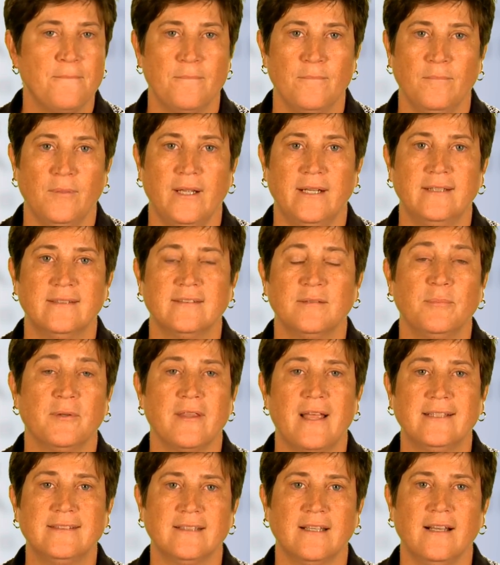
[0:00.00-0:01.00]
Plain and simple,
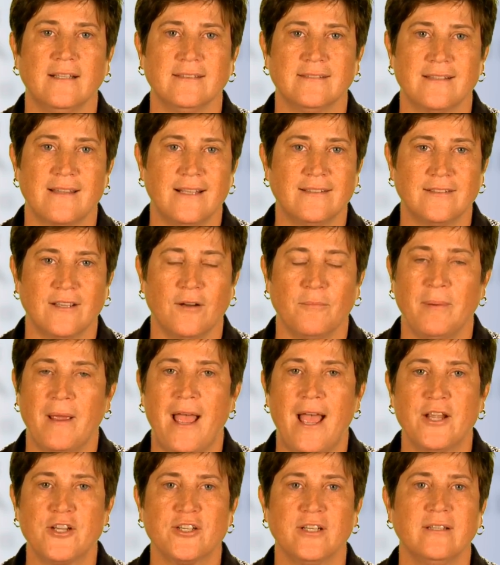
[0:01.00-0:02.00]
that's us. That's our
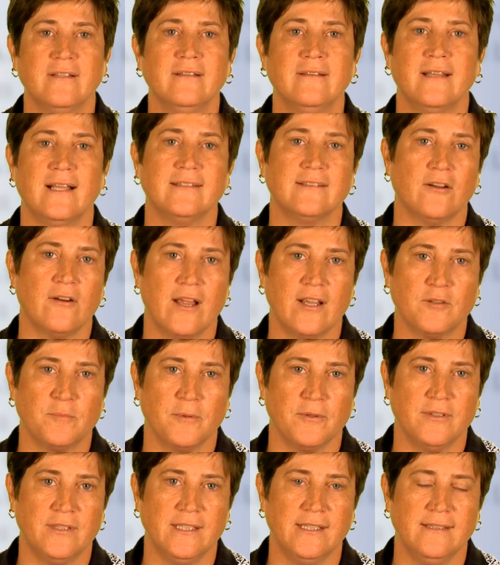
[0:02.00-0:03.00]
passion, that's our
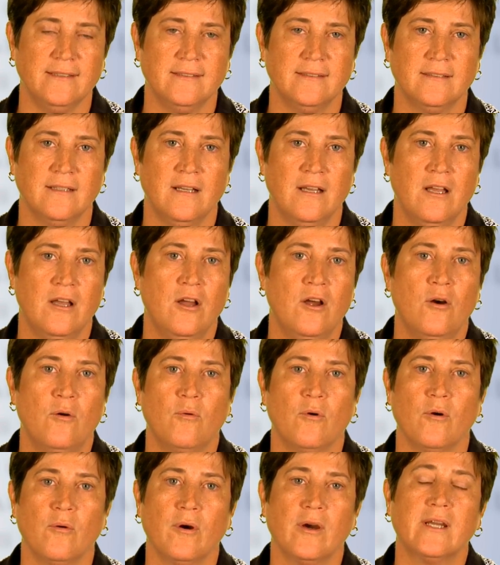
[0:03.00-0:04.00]
expertise.
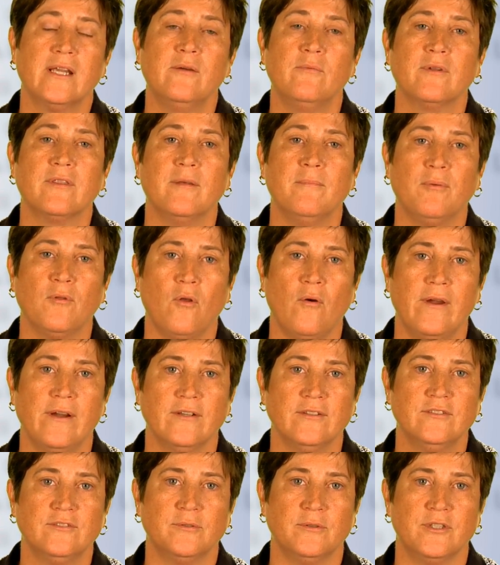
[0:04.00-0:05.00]
We're working with
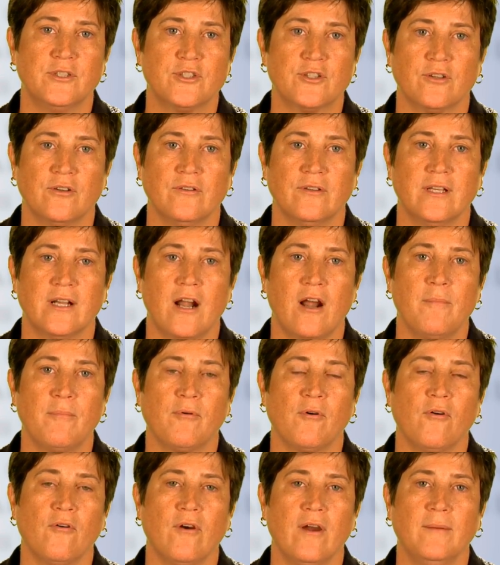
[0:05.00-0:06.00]
employers to ensure that our
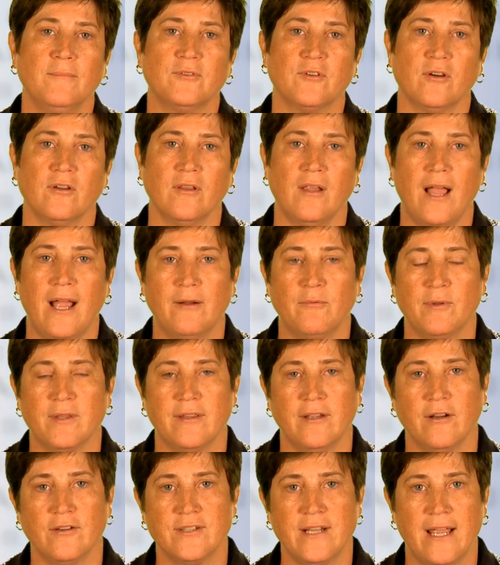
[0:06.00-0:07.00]
programs are aligned with
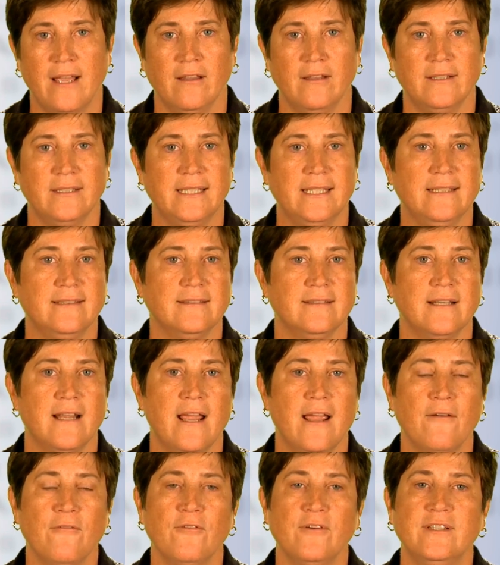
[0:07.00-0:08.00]
their talent needs in
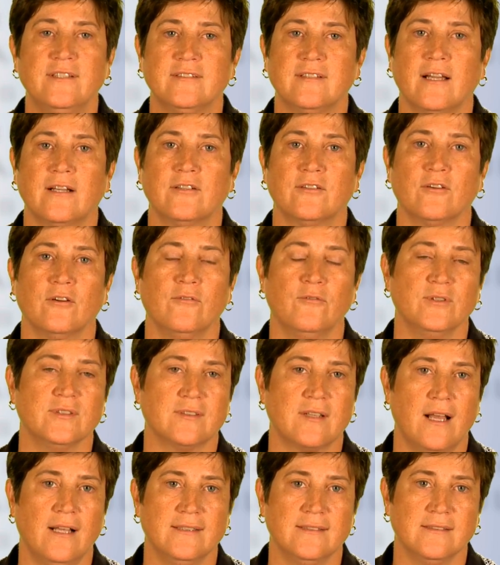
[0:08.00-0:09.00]
every sector of
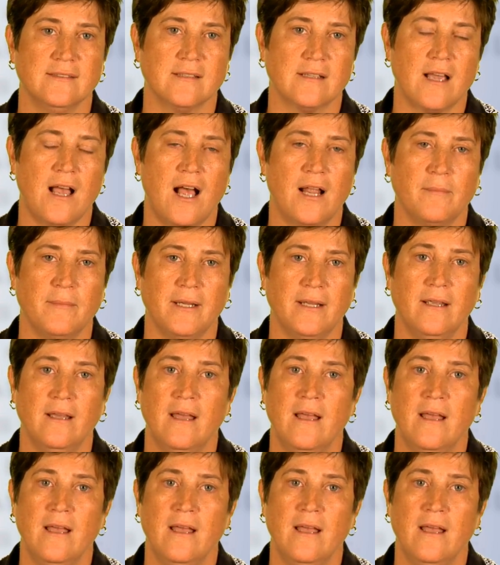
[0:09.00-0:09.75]
Wisconsin's economy.